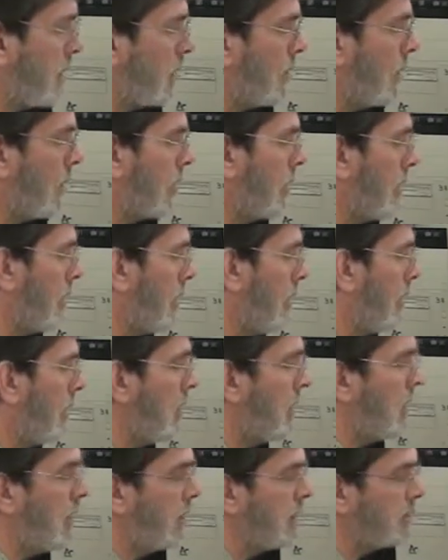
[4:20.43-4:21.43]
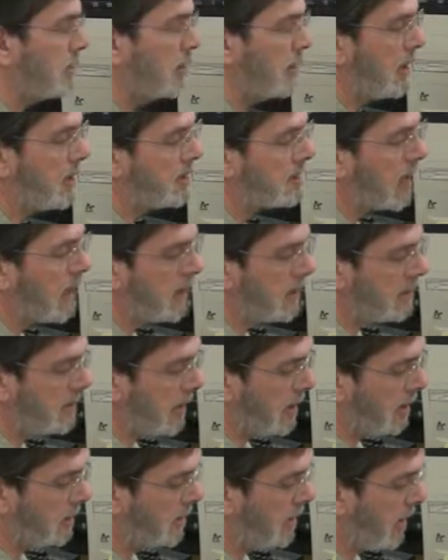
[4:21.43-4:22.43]
water in it. So these kind of
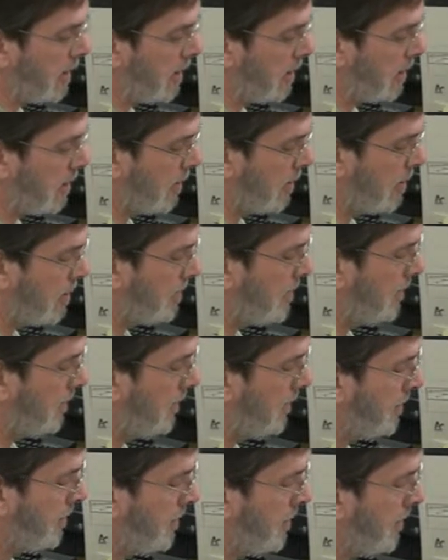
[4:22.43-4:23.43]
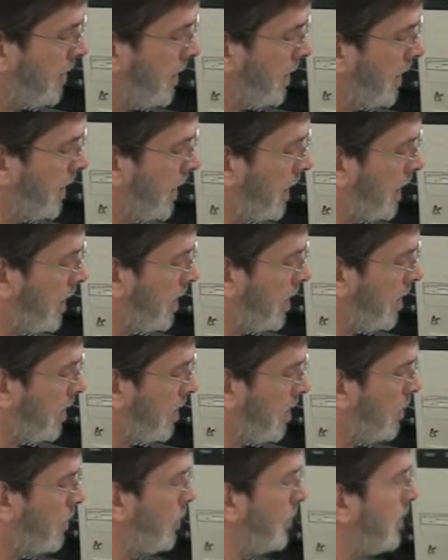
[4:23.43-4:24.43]
cells here,
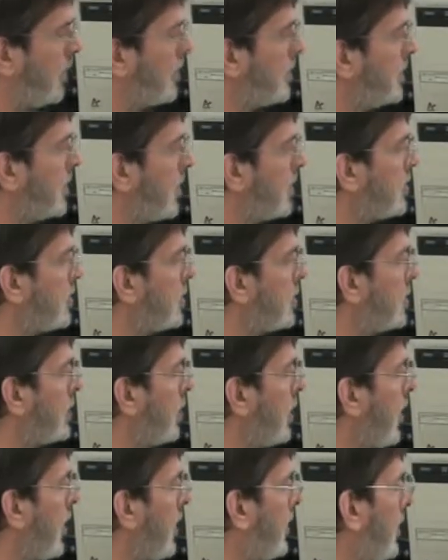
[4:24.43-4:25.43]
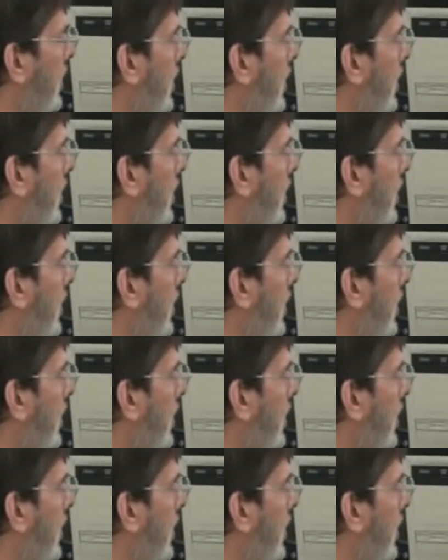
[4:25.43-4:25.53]
with this mixture, you have to